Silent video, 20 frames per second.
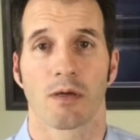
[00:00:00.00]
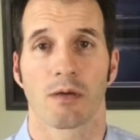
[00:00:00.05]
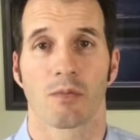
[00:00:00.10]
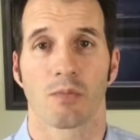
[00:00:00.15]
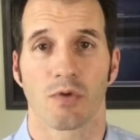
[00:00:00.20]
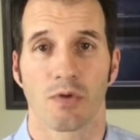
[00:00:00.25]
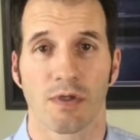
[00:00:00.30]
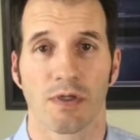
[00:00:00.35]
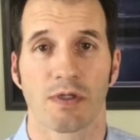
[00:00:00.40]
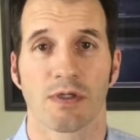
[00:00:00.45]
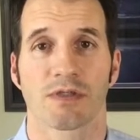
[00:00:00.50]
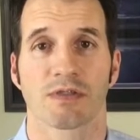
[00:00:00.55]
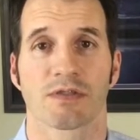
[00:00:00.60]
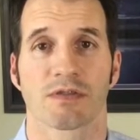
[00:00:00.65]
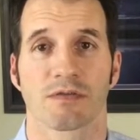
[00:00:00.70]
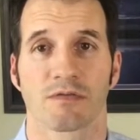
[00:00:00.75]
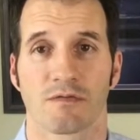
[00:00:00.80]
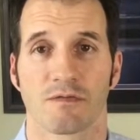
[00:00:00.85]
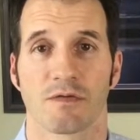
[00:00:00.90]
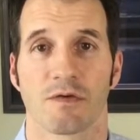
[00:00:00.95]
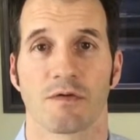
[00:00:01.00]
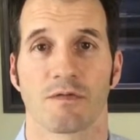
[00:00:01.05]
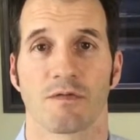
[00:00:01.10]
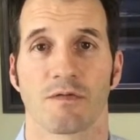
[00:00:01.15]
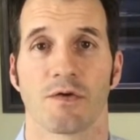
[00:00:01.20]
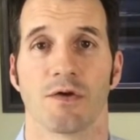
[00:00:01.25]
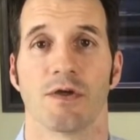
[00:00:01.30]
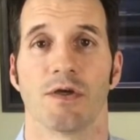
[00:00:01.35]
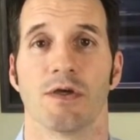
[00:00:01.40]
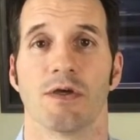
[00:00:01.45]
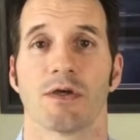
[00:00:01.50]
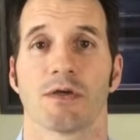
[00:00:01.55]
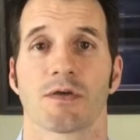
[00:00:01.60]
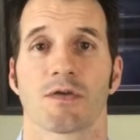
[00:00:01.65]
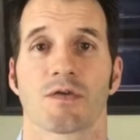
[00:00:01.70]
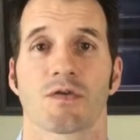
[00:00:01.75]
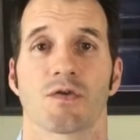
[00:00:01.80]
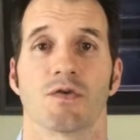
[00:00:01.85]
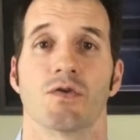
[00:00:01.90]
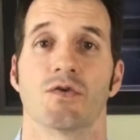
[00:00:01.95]
please feel free
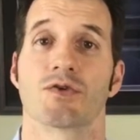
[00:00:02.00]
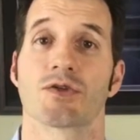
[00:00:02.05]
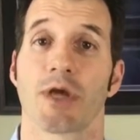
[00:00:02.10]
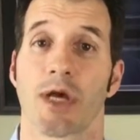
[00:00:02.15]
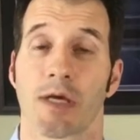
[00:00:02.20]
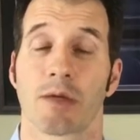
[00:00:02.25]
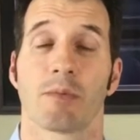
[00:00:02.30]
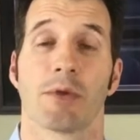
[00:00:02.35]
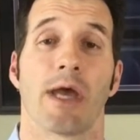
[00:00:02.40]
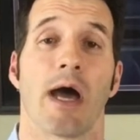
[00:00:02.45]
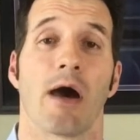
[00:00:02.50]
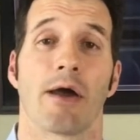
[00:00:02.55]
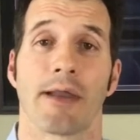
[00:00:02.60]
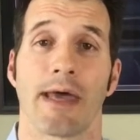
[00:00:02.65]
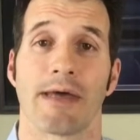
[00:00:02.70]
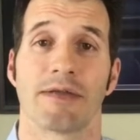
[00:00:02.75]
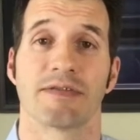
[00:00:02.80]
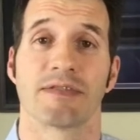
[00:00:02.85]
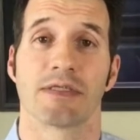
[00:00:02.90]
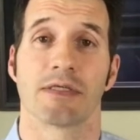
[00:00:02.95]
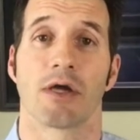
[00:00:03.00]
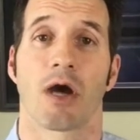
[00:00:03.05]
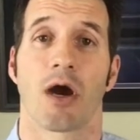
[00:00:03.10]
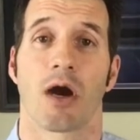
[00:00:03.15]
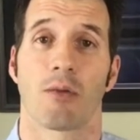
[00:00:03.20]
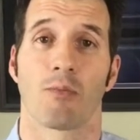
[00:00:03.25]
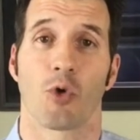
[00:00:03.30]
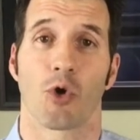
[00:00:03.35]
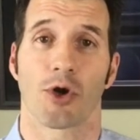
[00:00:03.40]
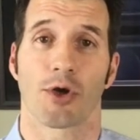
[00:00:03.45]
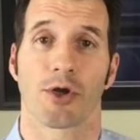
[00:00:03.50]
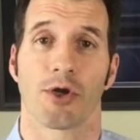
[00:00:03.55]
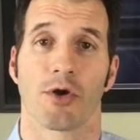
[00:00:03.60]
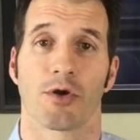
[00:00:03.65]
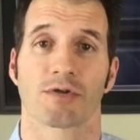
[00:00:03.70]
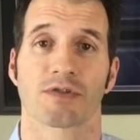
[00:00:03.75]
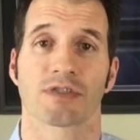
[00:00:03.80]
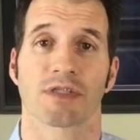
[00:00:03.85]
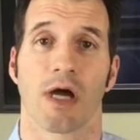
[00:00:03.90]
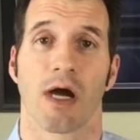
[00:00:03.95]
to check me out at
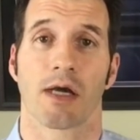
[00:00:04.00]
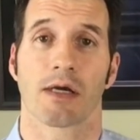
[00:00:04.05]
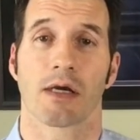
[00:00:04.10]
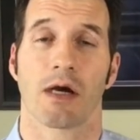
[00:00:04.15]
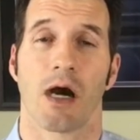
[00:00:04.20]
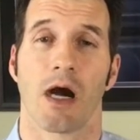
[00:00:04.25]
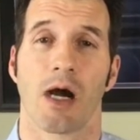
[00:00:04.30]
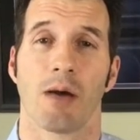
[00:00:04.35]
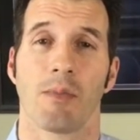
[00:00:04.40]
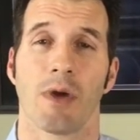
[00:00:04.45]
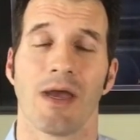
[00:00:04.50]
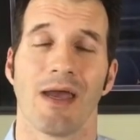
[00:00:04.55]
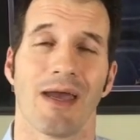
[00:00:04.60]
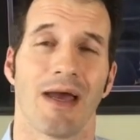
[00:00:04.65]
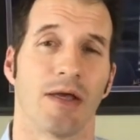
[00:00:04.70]
drmorganoaks.com.